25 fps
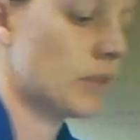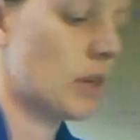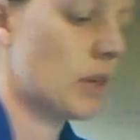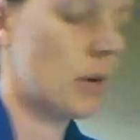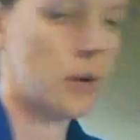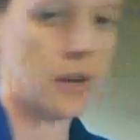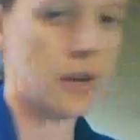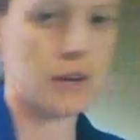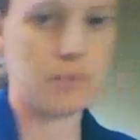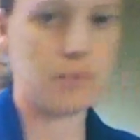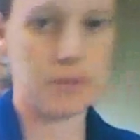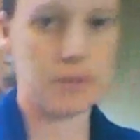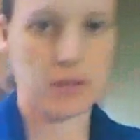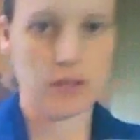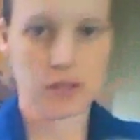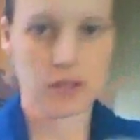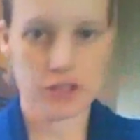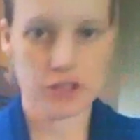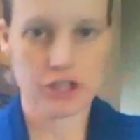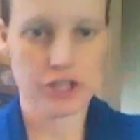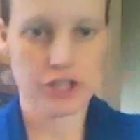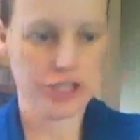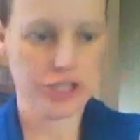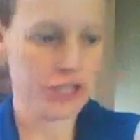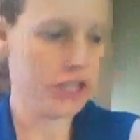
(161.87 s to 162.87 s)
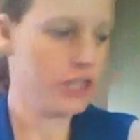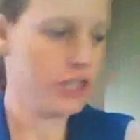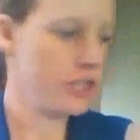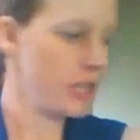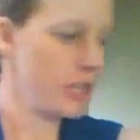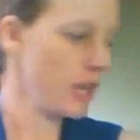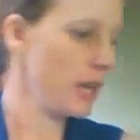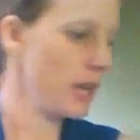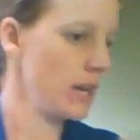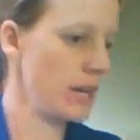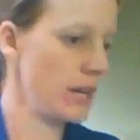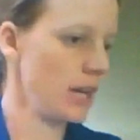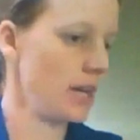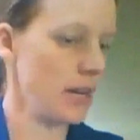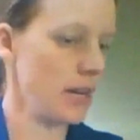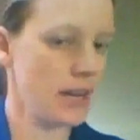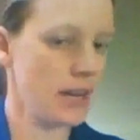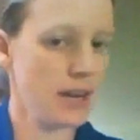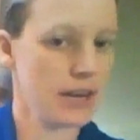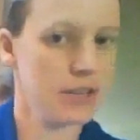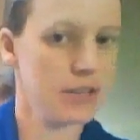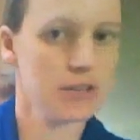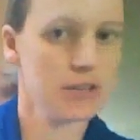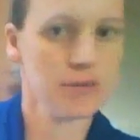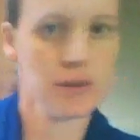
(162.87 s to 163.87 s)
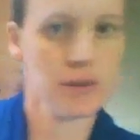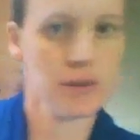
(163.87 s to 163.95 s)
coconut milk, shake, shake, shake. And I just